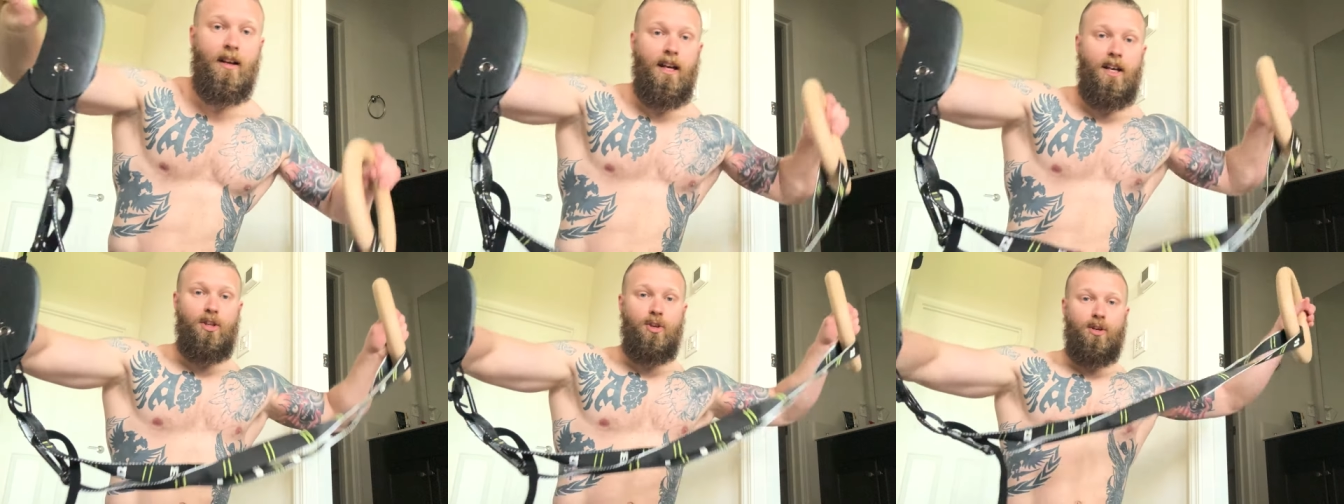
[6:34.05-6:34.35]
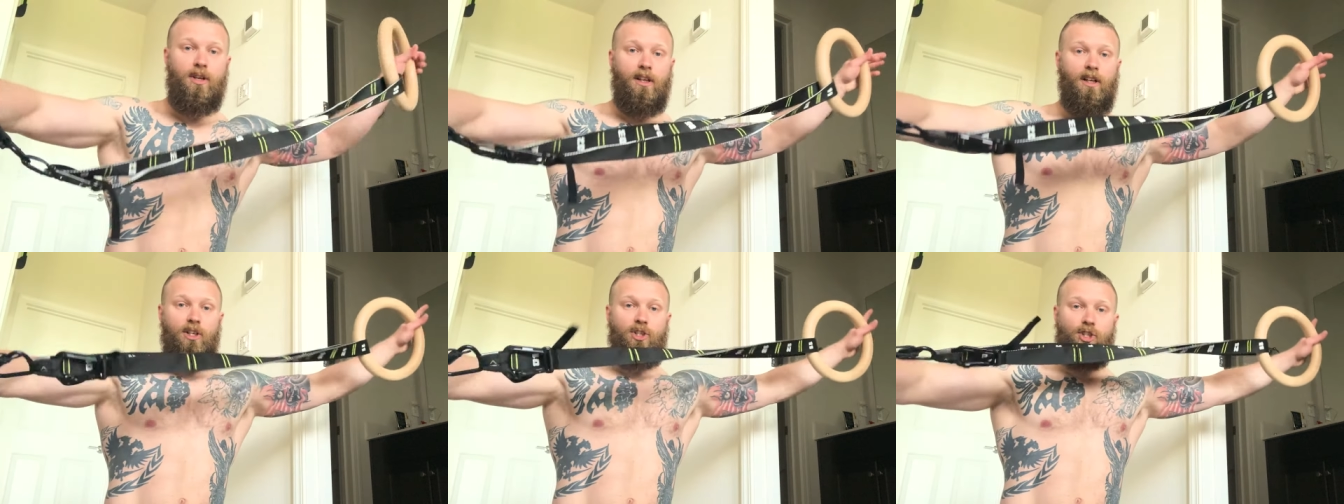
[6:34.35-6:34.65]
and you
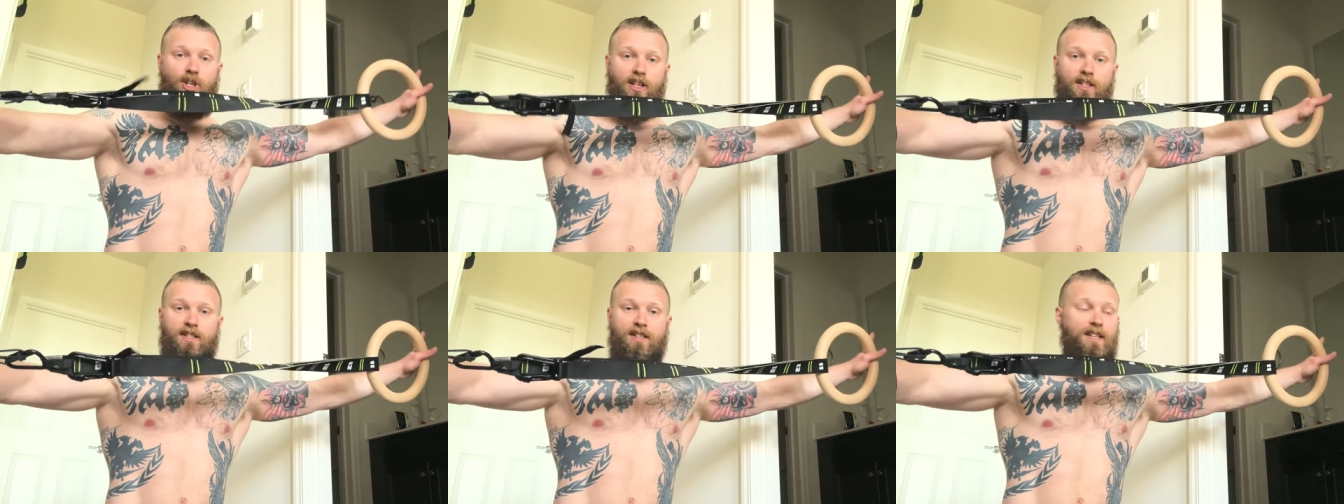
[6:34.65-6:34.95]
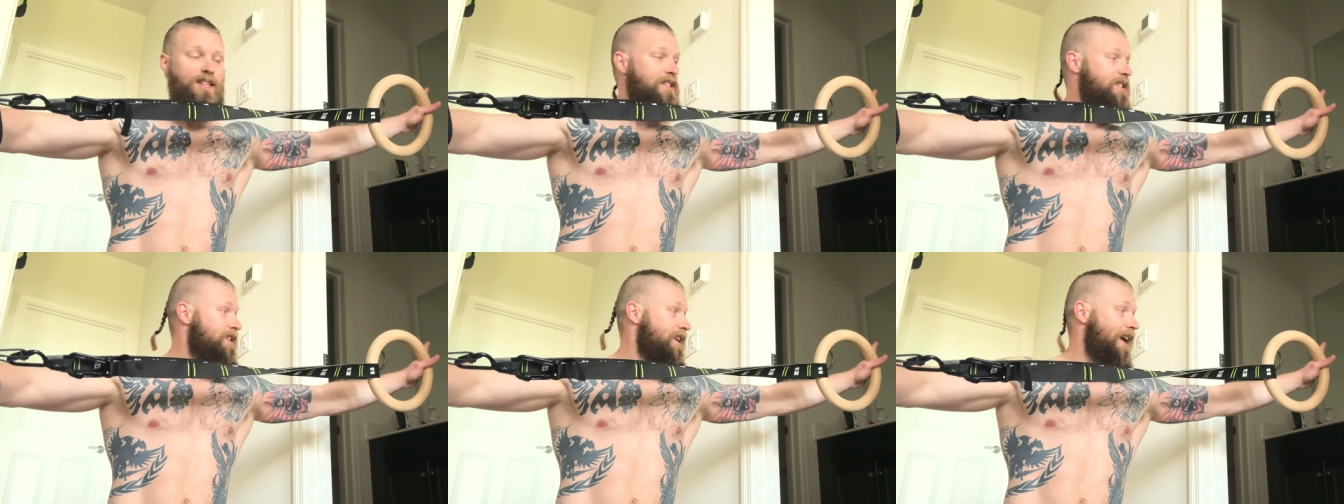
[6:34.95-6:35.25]
can adjust
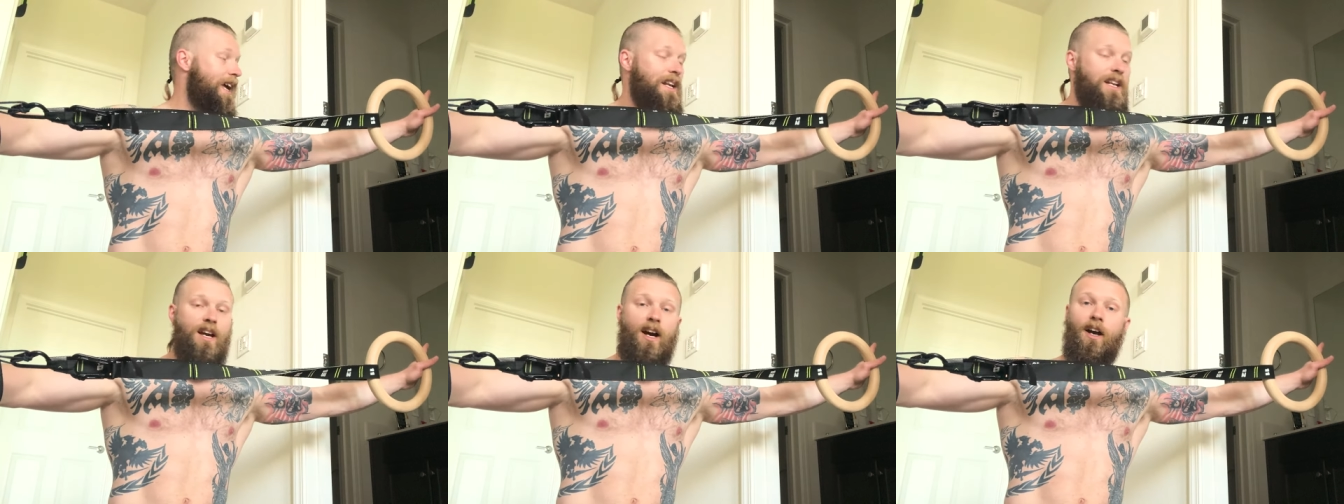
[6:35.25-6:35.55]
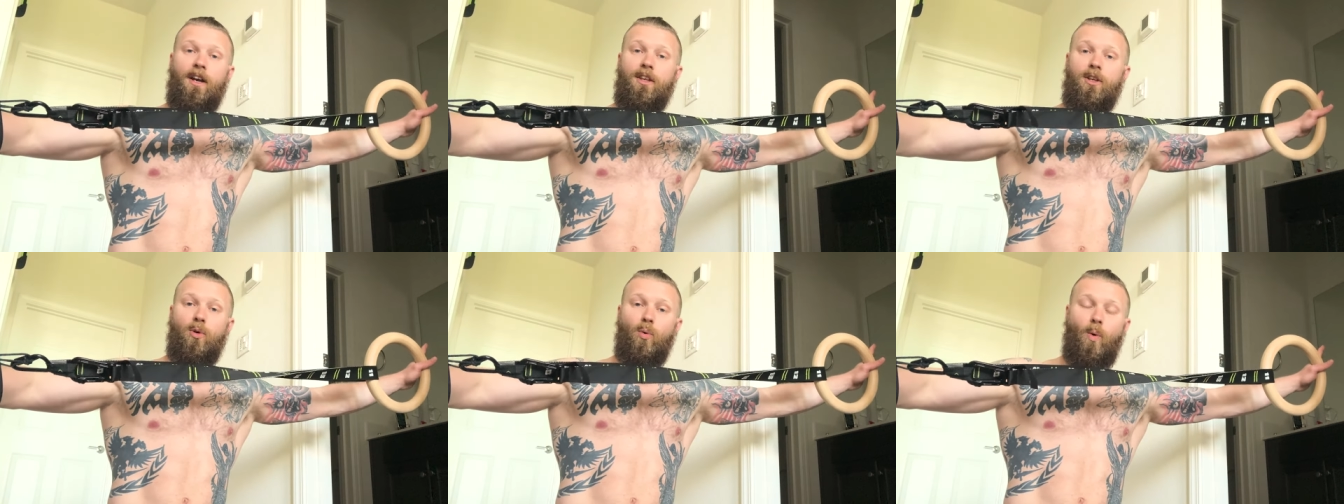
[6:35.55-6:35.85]
these to any
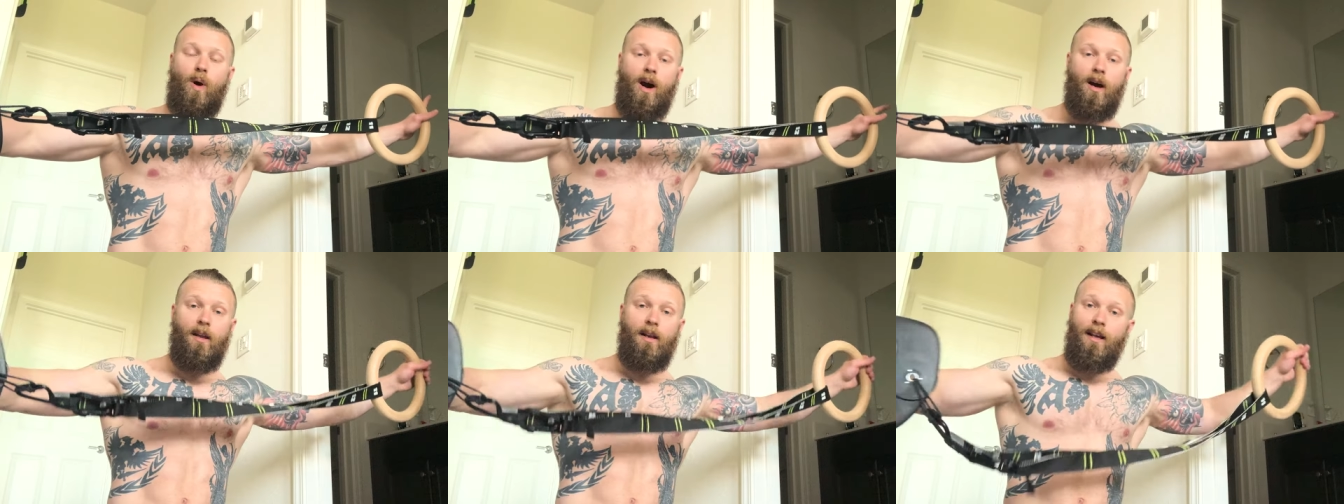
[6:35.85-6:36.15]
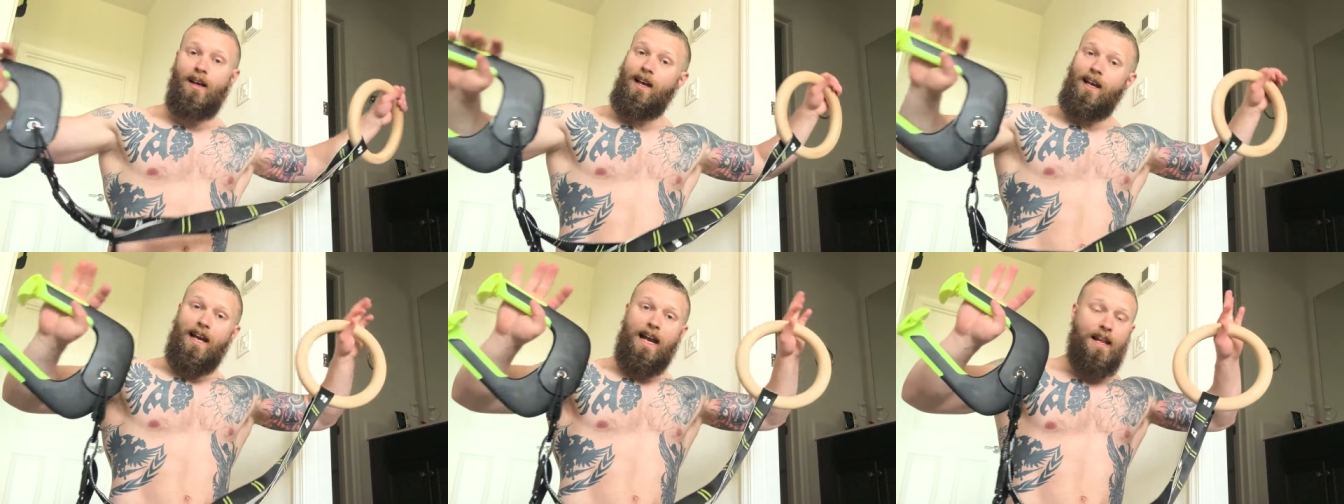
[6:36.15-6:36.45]
height you
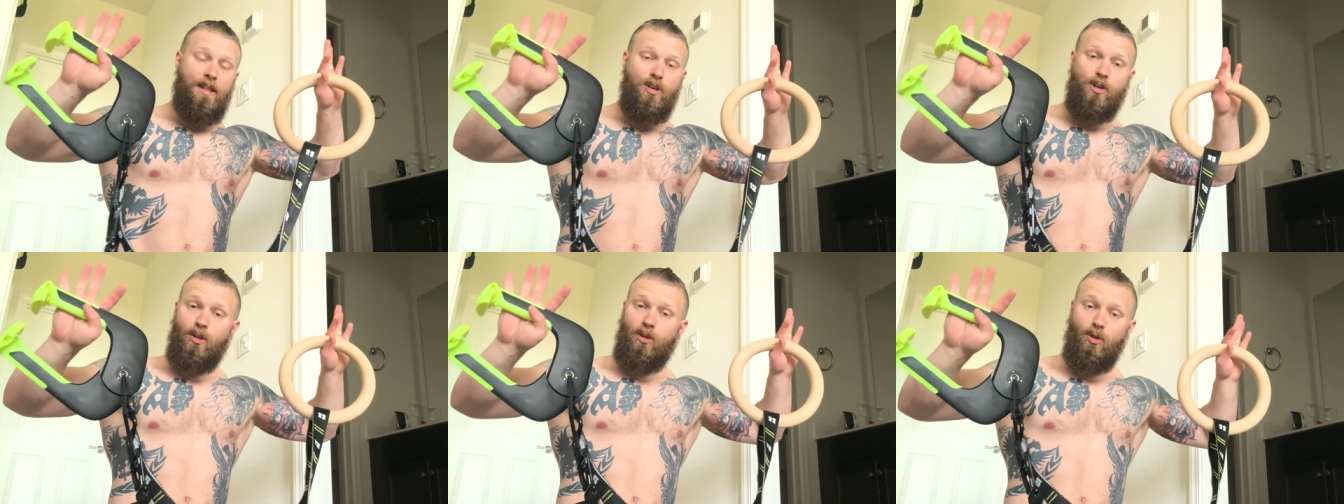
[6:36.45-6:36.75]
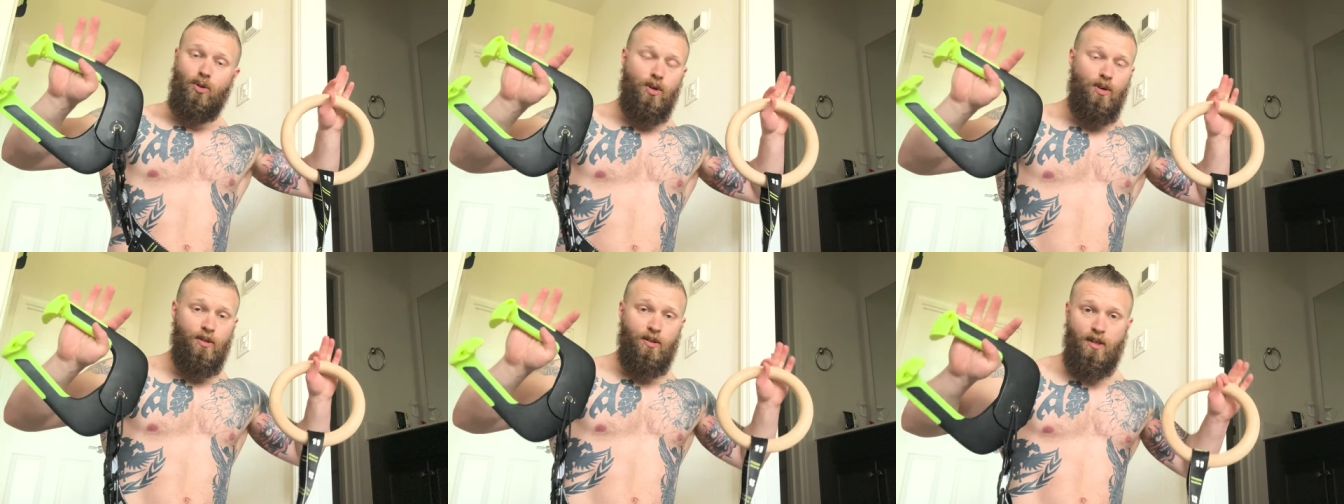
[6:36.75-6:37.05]
want and you can
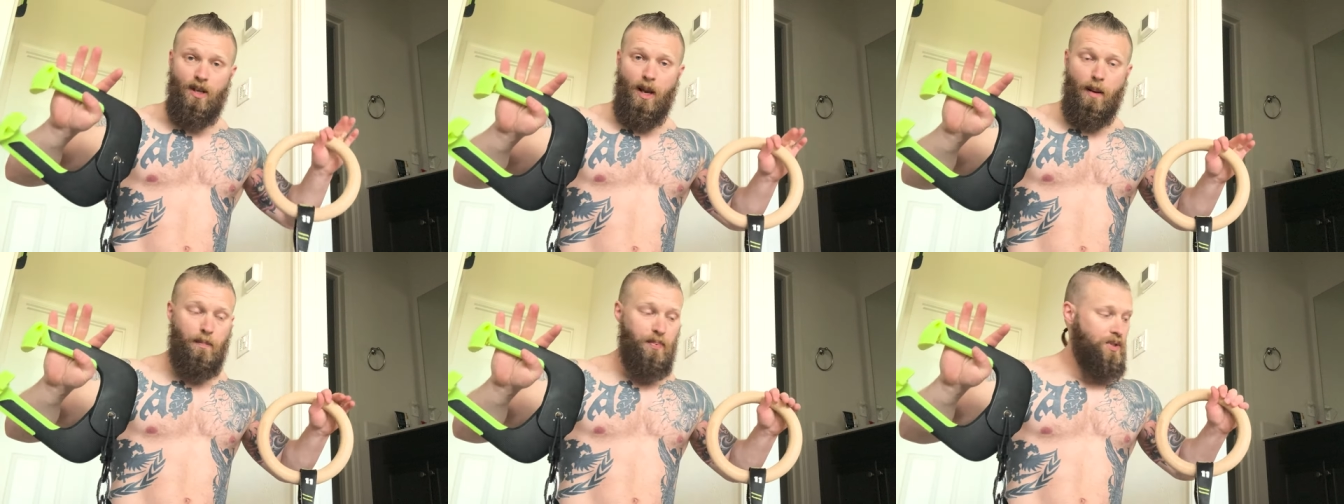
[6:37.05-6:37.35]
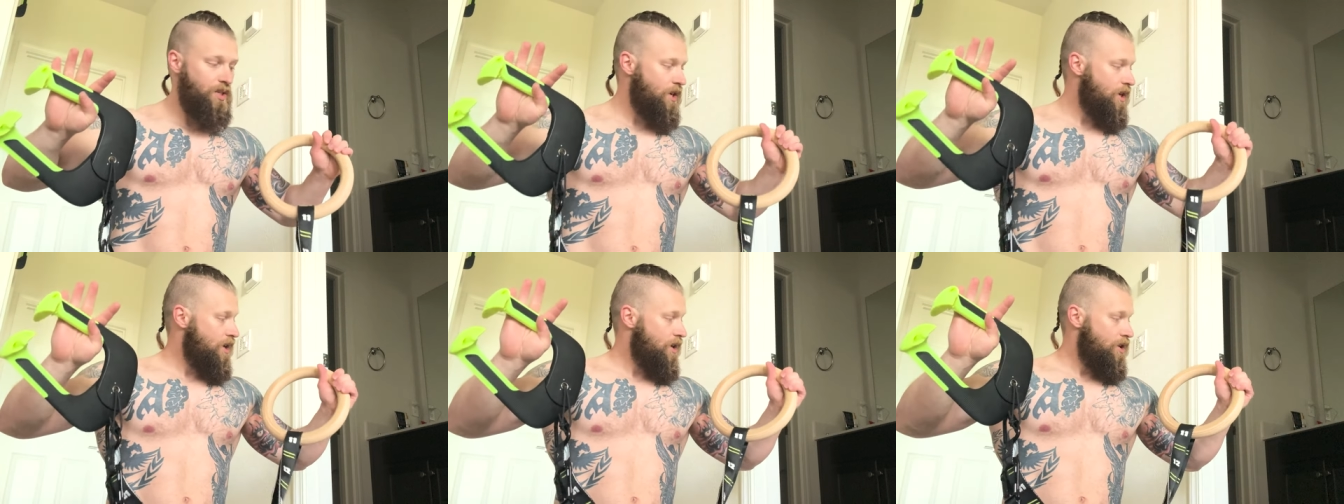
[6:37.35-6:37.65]
do your
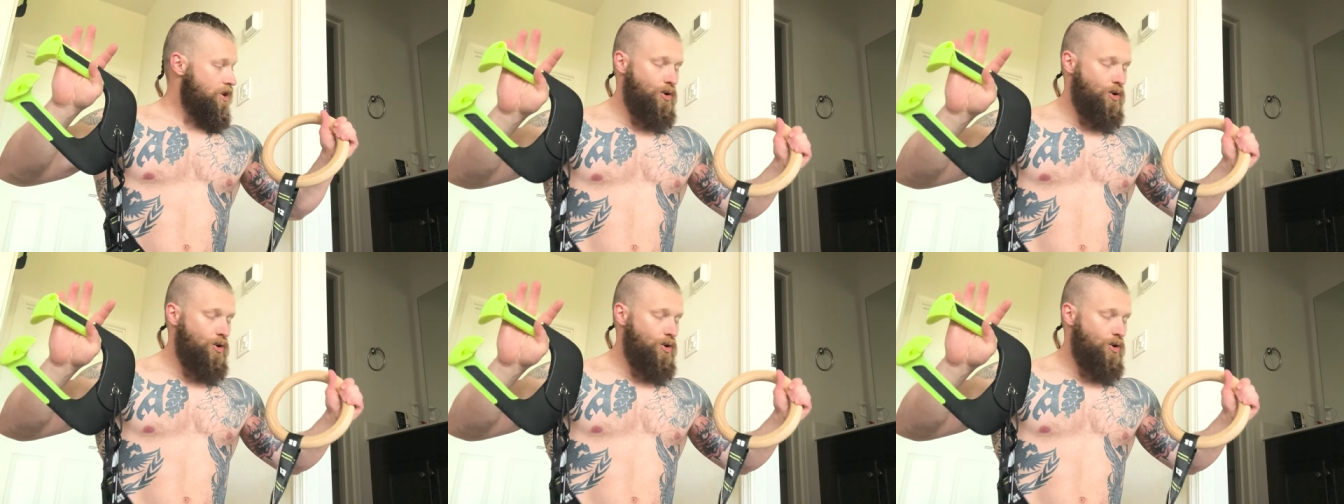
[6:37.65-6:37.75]
dips,